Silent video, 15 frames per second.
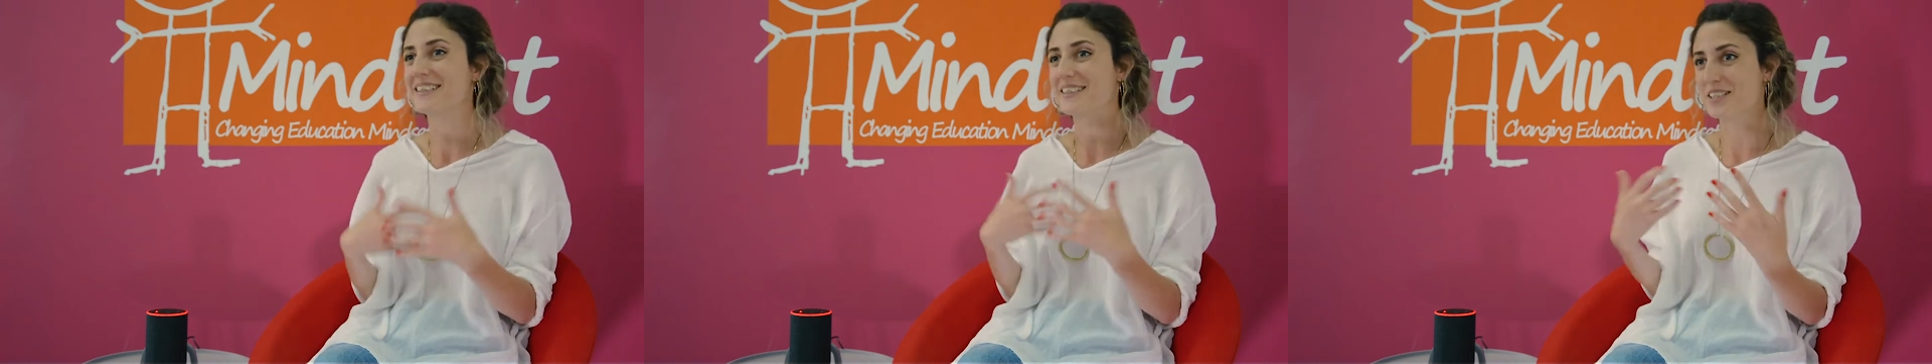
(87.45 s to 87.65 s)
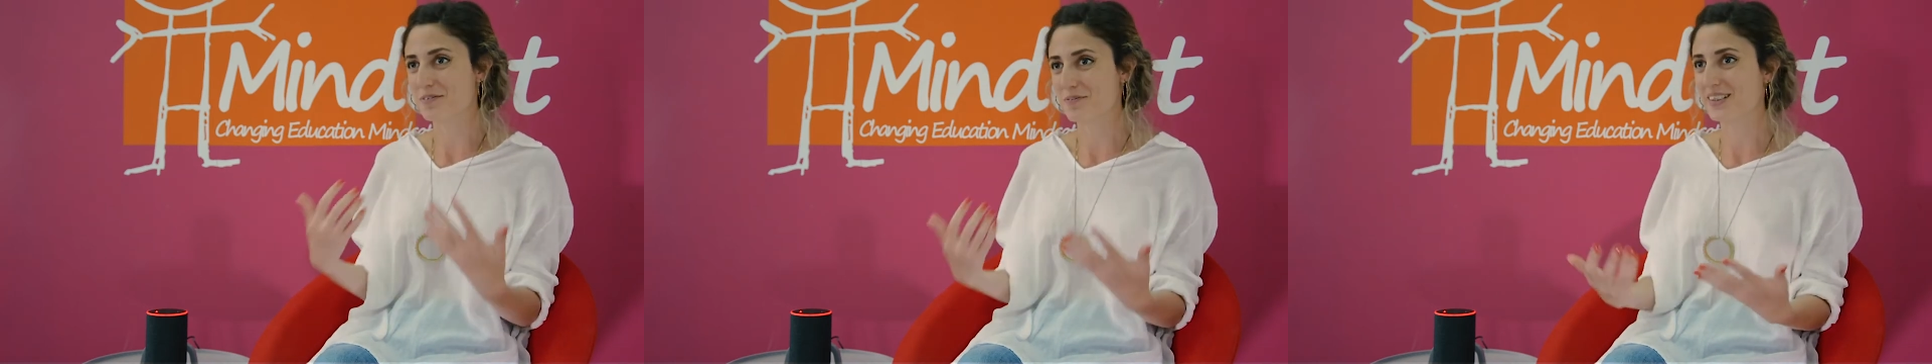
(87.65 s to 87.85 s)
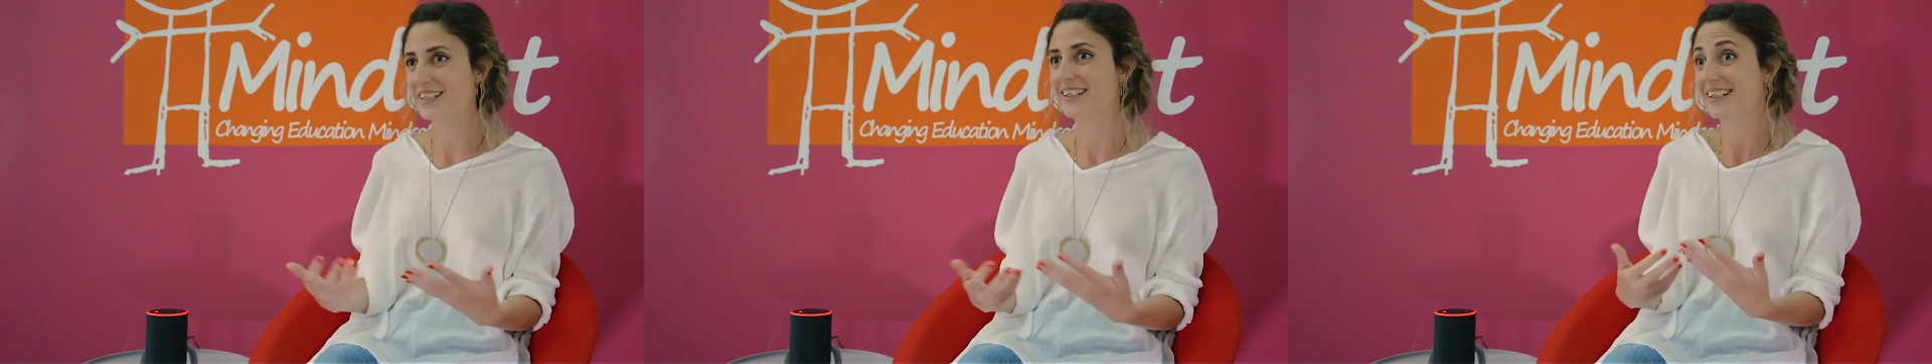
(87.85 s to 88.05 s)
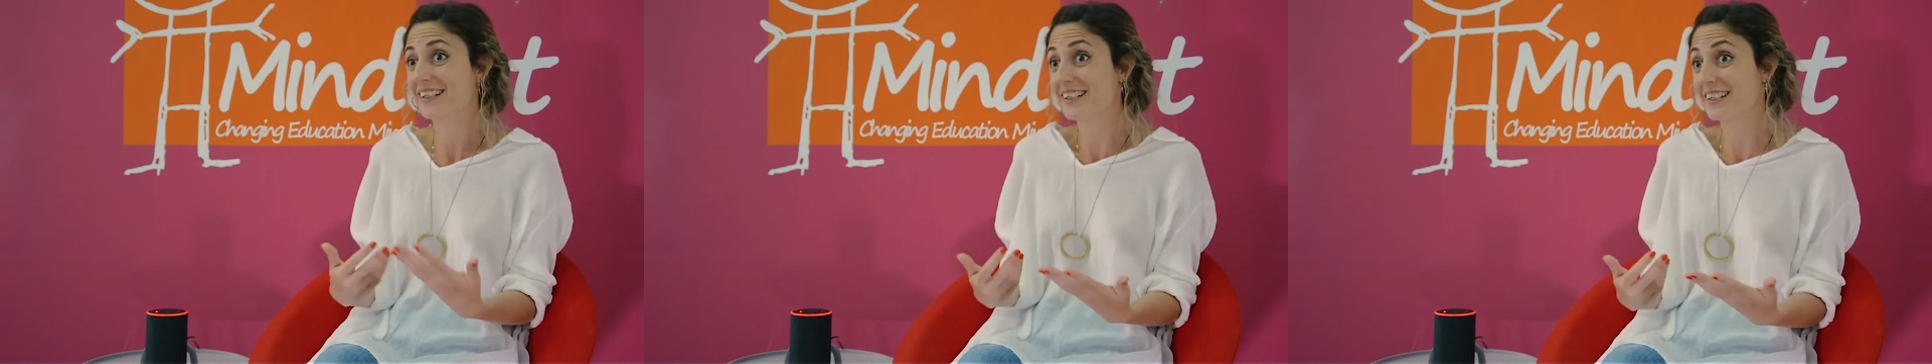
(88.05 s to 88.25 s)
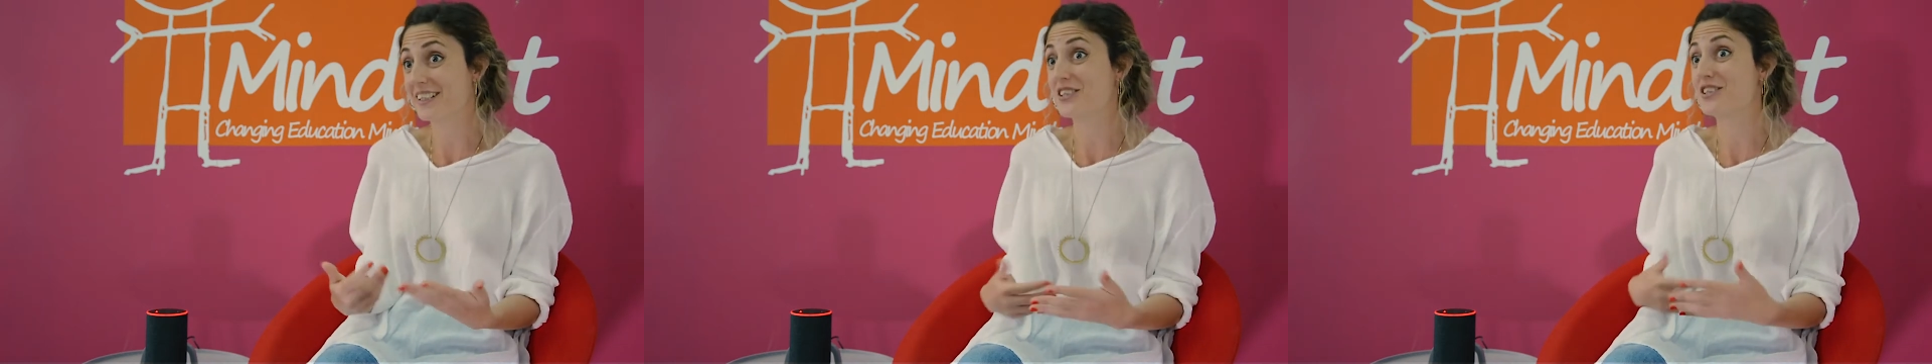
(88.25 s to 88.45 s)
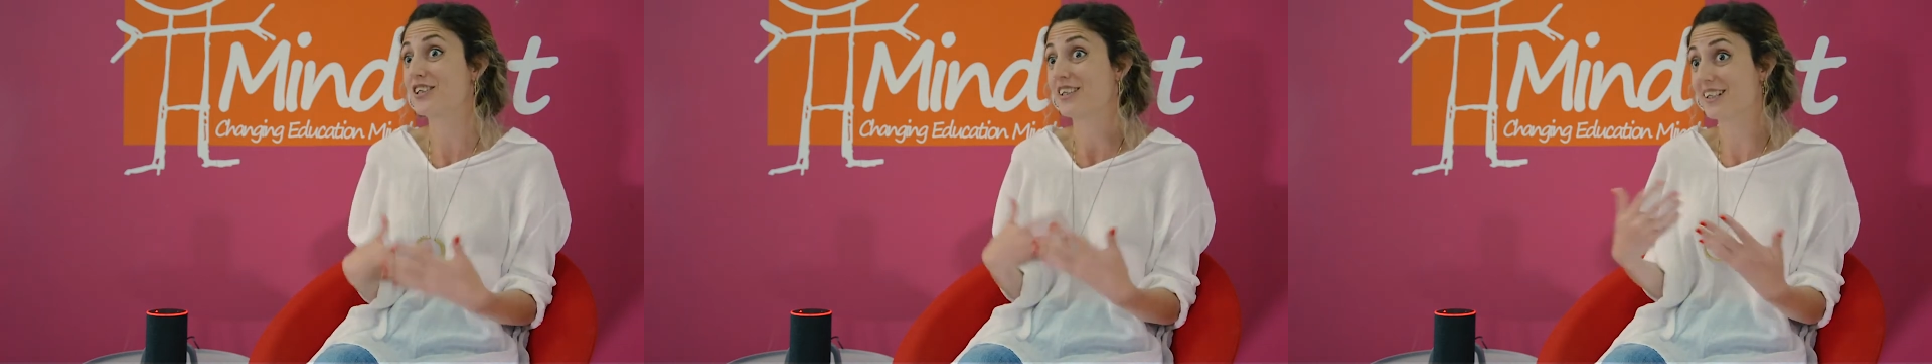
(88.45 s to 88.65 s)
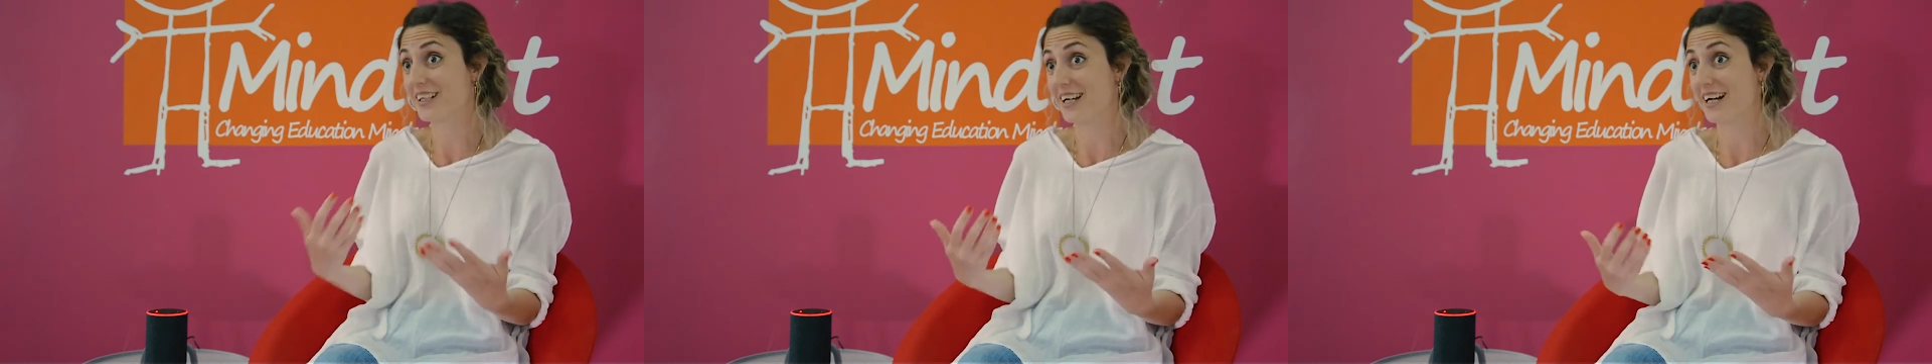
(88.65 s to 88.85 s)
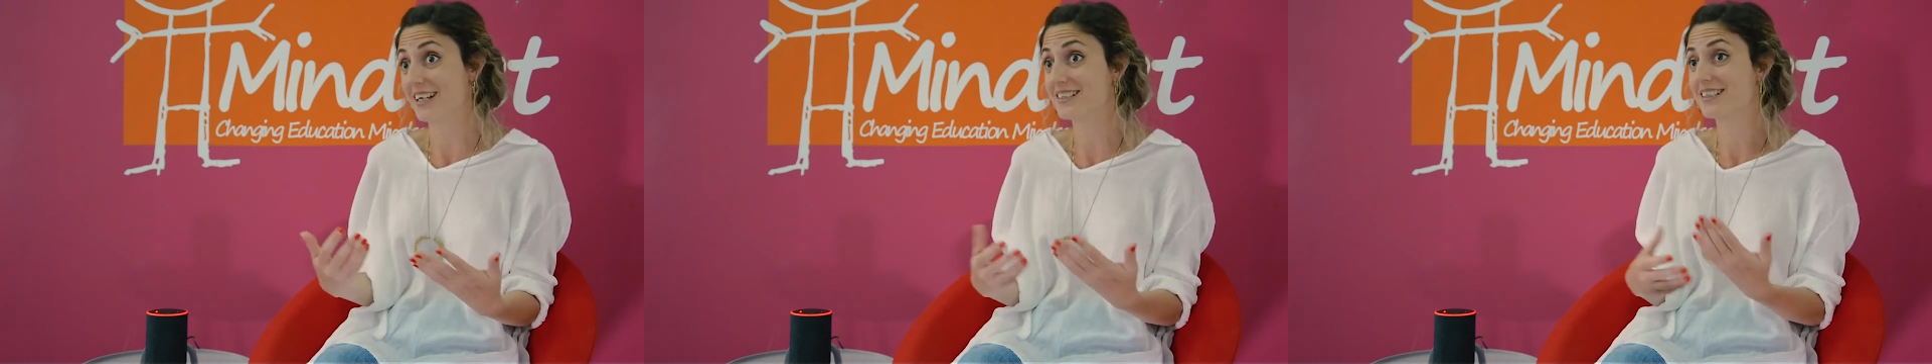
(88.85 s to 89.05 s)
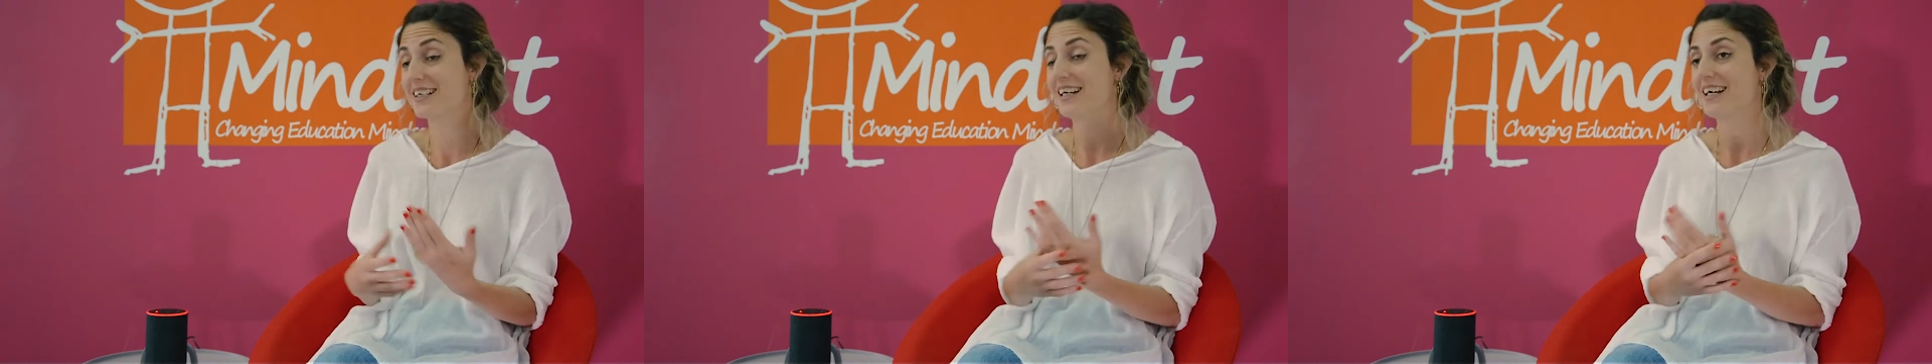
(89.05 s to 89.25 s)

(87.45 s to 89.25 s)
to speak English in class,